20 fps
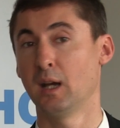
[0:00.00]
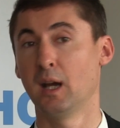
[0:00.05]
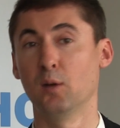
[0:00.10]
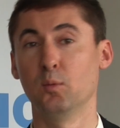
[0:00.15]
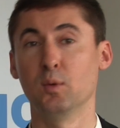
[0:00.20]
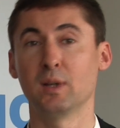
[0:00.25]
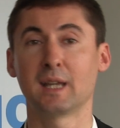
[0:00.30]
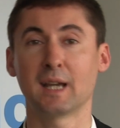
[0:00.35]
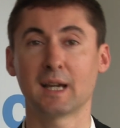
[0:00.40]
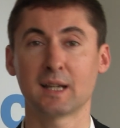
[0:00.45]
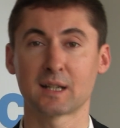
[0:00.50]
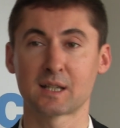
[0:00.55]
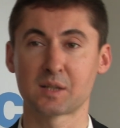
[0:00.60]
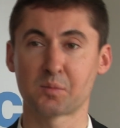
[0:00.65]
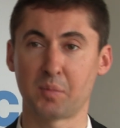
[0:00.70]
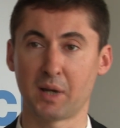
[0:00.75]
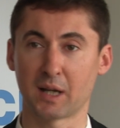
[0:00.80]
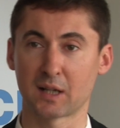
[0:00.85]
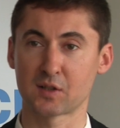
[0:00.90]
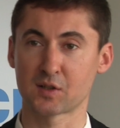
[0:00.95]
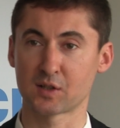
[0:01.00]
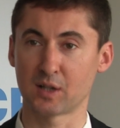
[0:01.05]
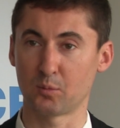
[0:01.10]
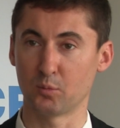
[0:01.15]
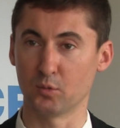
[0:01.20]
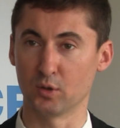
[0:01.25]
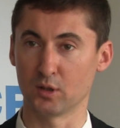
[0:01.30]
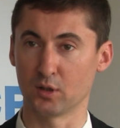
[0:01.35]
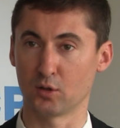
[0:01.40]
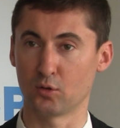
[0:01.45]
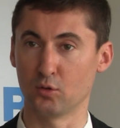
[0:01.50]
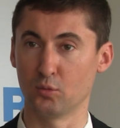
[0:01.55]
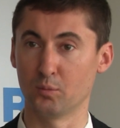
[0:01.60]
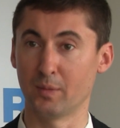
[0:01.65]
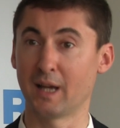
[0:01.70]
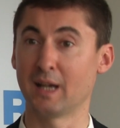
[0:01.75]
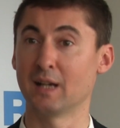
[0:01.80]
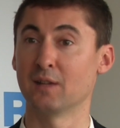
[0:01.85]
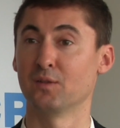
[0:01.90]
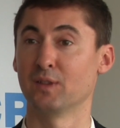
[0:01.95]
And we can't expect someone who
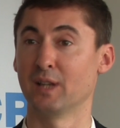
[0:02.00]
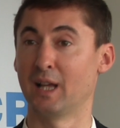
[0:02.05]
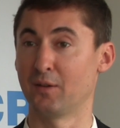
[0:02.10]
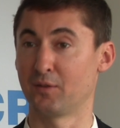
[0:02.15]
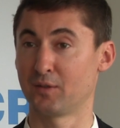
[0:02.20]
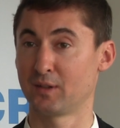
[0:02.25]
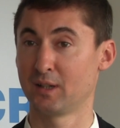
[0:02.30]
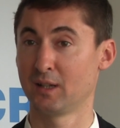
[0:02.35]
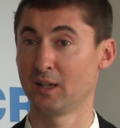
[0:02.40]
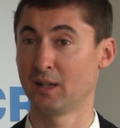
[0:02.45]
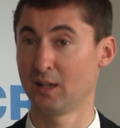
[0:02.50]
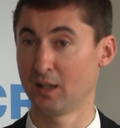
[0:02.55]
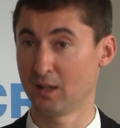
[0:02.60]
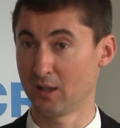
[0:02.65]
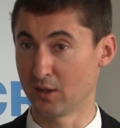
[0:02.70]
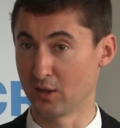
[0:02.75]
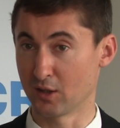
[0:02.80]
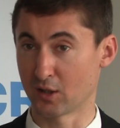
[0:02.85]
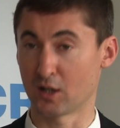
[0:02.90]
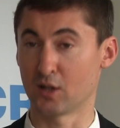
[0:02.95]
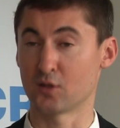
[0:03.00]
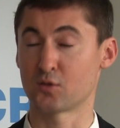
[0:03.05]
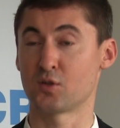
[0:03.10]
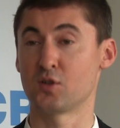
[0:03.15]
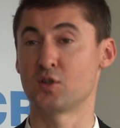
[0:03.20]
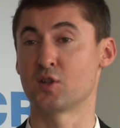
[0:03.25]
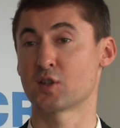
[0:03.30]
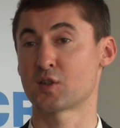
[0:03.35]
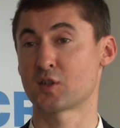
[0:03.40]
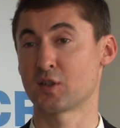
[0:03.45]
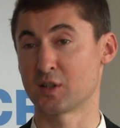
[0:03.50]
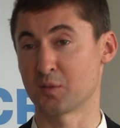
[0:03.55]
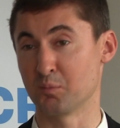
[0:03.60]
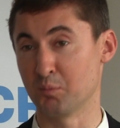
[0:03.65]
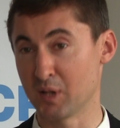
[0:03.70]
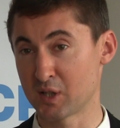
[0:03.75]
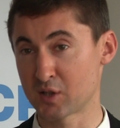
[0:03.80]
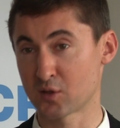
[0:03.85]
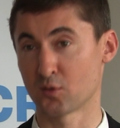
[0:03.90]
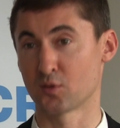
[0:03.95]
may have left the country just as
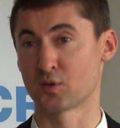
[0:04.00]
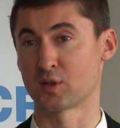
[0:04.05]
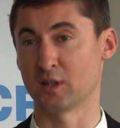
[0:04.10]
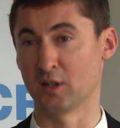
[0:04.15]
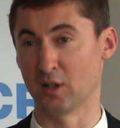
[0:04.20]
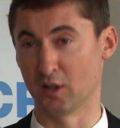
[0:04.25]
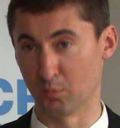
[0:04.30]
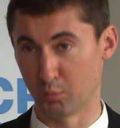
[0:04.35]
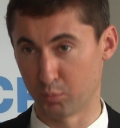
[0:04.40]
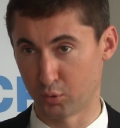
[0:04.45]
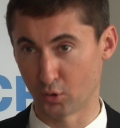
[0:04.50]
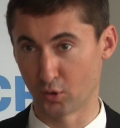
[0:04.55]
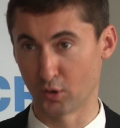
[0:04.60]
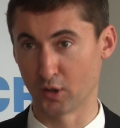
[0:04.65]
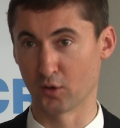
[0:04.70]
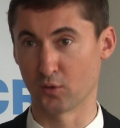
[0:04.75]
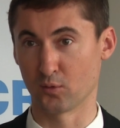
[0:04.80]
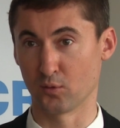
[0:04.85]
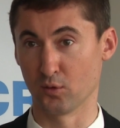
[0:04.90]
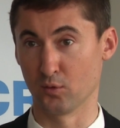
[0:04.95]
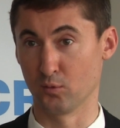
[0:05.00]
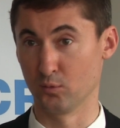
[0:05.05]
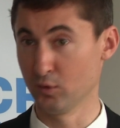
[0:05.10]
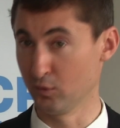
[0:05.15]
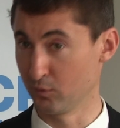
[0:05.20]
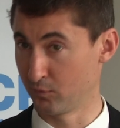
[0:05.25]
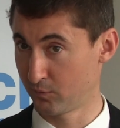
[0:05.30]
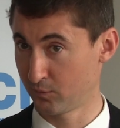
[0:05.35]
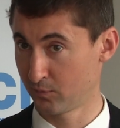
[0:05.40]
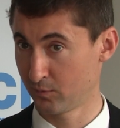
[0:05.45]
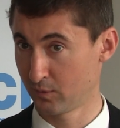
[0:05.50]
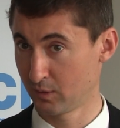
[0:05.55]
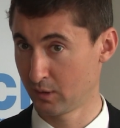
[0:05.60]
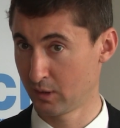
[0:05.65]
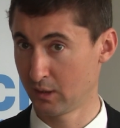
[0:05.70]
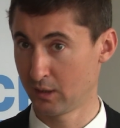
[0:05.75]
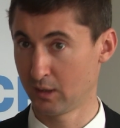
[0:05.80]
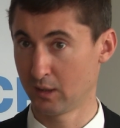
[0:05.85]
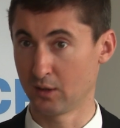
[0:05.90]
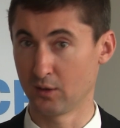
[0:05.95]
missiles are pouring through the roof,
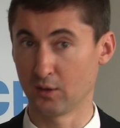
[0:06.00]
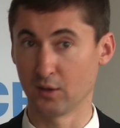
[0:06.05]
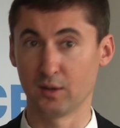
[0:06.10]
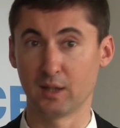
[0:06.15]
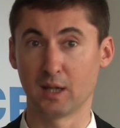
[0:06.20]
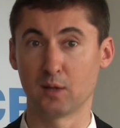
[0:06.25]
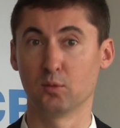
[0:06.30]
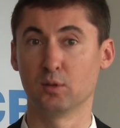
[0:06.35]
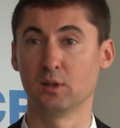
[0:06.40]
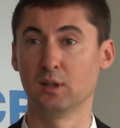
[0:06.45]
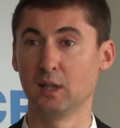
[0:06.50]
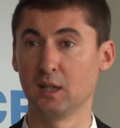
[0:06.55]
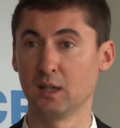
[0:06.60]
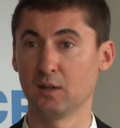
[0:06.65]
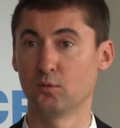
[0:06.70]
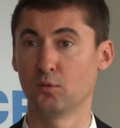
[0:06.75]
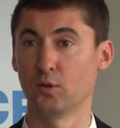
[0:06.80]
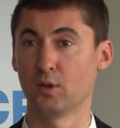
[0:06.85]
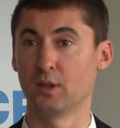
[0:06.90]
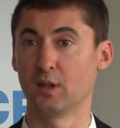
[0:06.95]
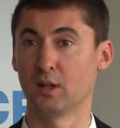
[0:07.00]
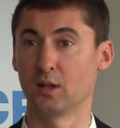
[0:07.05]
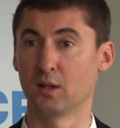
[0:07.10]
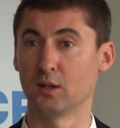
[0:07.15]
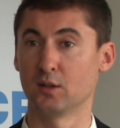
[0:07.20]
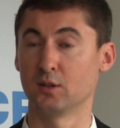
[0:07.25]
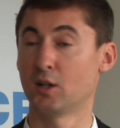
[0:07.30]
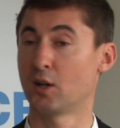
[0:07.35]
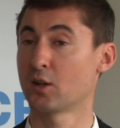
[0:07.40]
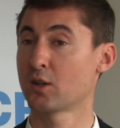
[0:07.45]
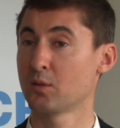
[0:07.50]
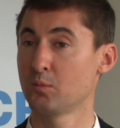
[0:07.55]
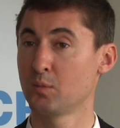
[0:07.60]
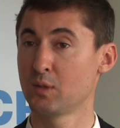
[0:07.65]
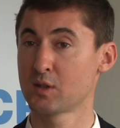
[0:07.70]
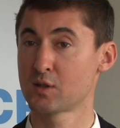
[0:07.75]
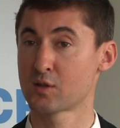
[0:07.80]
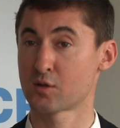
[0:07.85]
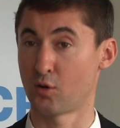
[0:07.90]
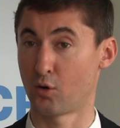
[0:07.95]
that they would leave with their
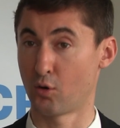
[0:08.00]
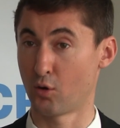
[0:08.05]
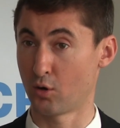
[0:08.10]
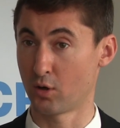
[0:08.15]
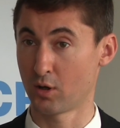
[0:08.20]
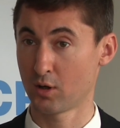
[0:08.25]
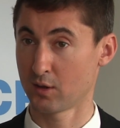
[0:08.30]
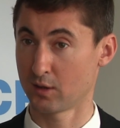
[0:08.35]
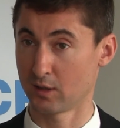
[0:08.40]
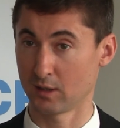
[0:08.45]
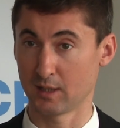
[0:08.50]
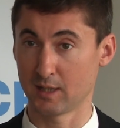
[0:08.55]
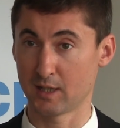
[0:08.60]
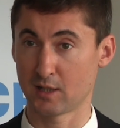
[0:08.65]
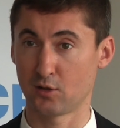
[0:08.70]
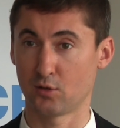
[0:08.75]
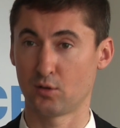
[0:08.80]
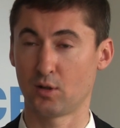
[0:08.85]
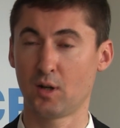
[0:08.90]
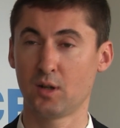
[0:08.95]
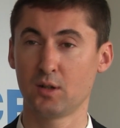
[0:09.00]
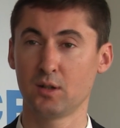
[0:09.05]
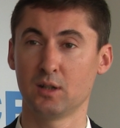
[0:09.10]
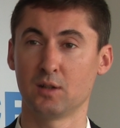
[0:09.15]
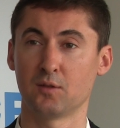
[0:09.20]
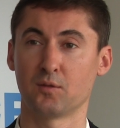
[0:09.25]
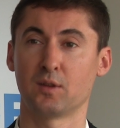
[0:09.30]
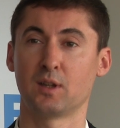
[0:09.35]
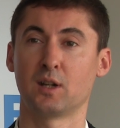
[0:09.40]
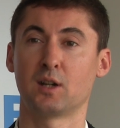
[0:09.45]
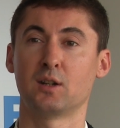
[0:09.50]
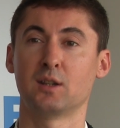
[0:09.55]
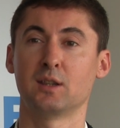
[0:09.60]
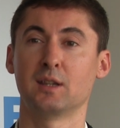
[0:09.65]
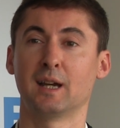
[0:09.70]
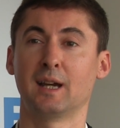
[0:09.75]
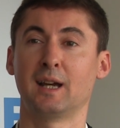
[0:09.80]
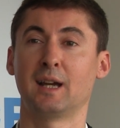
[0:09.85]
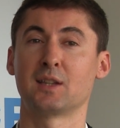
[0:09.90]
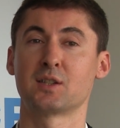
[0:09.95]
documents, or that later on, if they're in
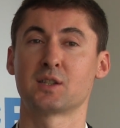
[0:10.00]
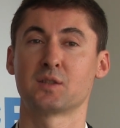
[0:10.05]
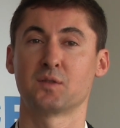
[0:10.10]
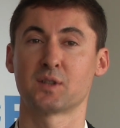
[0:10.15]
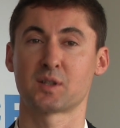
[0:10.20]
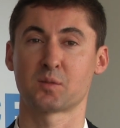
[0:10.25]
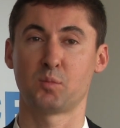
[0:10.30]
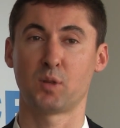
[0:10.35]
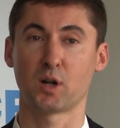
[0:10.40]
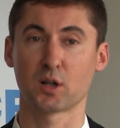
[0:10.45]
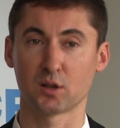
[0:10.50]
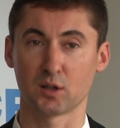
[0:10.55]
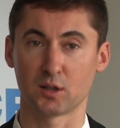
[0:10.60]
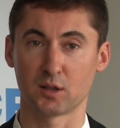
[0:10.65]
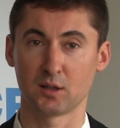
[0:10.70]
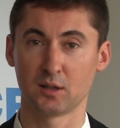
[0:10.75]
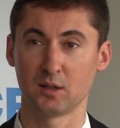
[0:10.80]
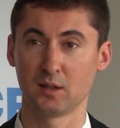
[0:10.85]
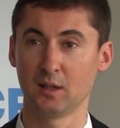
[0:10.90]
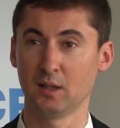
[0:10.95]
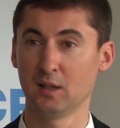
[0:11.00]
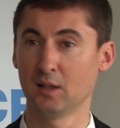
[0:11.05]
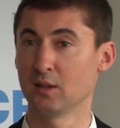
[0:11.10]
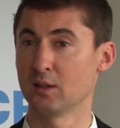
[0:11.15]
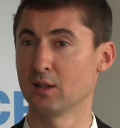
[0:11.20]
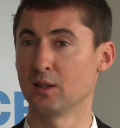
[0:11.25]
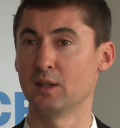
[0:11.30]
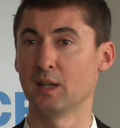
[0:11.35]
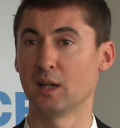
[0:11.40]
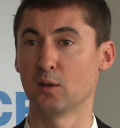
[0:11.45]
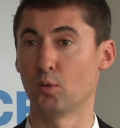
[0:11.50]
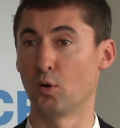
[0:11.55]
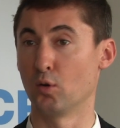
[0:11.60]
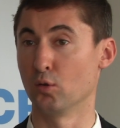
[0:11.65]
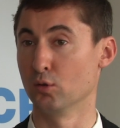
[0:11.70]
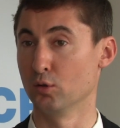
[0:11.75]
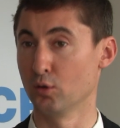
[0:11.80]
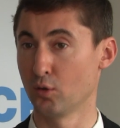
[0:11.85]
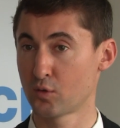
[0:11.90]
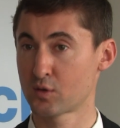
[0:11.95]
the hands of a smuggler, that they
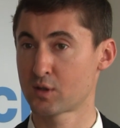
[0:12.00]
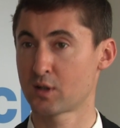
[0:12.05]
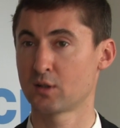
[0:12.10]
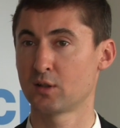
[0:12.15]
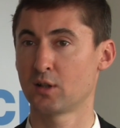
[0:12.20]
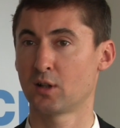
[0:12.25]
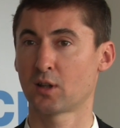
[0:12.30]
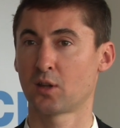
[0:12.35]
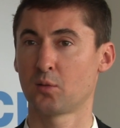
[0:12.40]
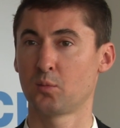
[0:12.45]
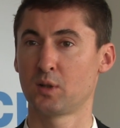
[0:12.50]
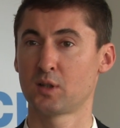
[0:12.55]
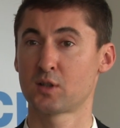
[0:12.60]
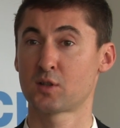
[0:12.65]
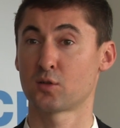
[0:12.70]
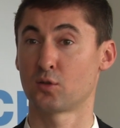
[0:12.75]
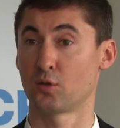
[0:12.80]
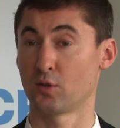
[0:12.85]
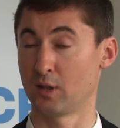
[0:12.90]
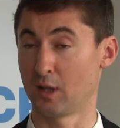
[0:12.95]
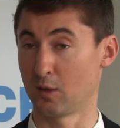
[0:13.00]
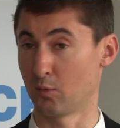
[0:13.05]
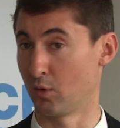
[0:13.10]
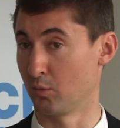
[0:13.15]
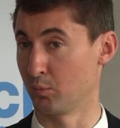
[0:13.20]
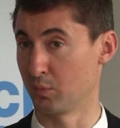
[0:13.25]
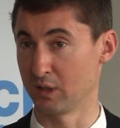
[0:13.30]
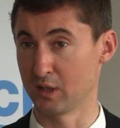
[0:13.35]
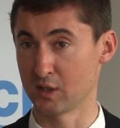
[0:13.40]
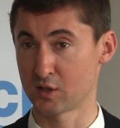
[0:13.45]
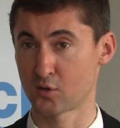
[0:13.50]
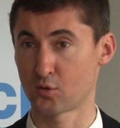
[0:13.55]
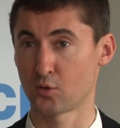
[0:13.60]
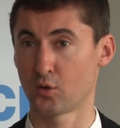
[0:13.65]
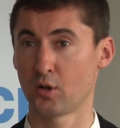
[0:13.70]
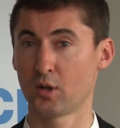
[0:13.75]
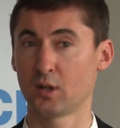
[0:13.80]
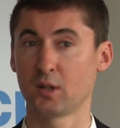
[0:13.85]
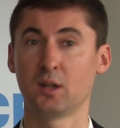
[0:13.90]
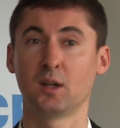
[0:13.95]
won't lose their documents, or they won't be
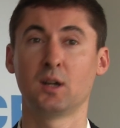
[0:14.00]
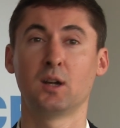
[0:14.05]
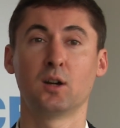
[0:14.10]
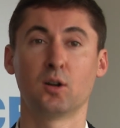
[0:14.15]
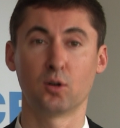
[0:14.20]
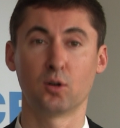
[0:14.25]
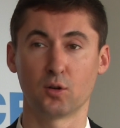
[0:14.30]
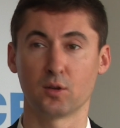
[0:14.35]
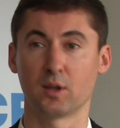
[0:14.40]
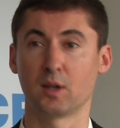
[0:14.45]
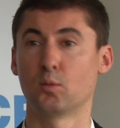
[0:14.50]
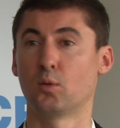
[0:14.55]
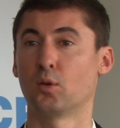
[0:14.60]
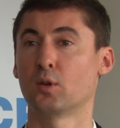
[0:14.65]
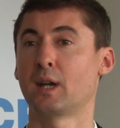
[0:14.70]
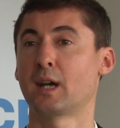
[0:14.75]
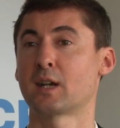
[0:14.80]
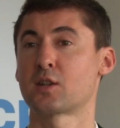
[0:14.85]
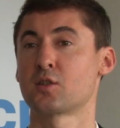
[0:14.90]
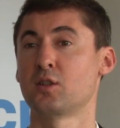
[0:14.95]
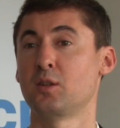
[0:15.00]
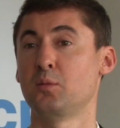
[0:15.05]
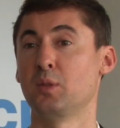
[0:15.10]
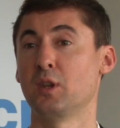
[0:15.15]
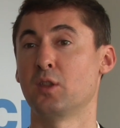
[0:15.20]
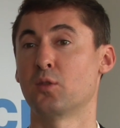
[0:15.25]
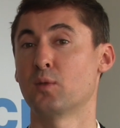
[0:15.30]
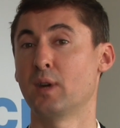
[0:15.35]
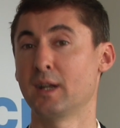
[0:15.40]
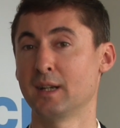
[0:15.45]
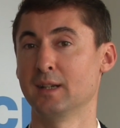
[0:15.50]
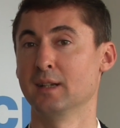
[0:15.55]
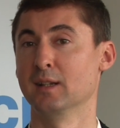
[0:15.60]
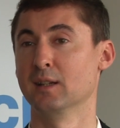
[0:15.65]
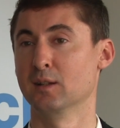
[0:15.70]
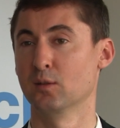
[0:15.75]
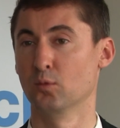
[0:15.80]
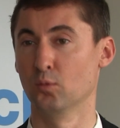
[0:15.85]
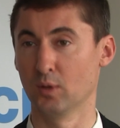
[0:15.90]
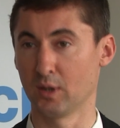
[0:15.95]
destroyed, or they won't actually be
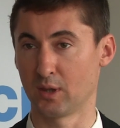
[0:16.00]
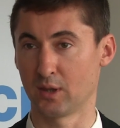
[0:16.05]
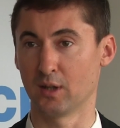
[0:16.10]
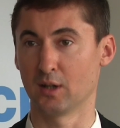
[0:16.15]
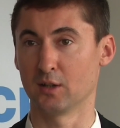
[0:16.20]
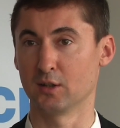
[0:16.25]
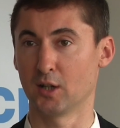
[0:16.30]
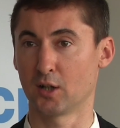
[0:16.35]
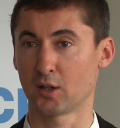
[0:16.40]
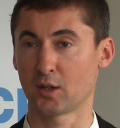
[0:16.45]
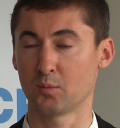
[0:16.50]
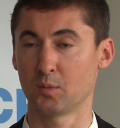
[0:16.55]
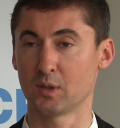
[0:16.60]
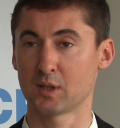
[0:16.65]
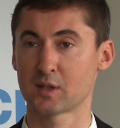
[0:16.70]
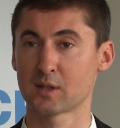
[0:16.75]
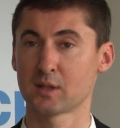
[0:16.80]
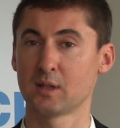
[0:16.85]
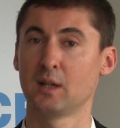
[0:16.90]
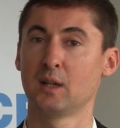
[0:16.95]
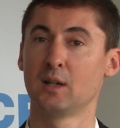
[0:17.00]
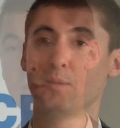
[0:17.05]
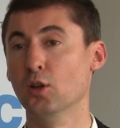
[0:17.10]
threatened with their documents.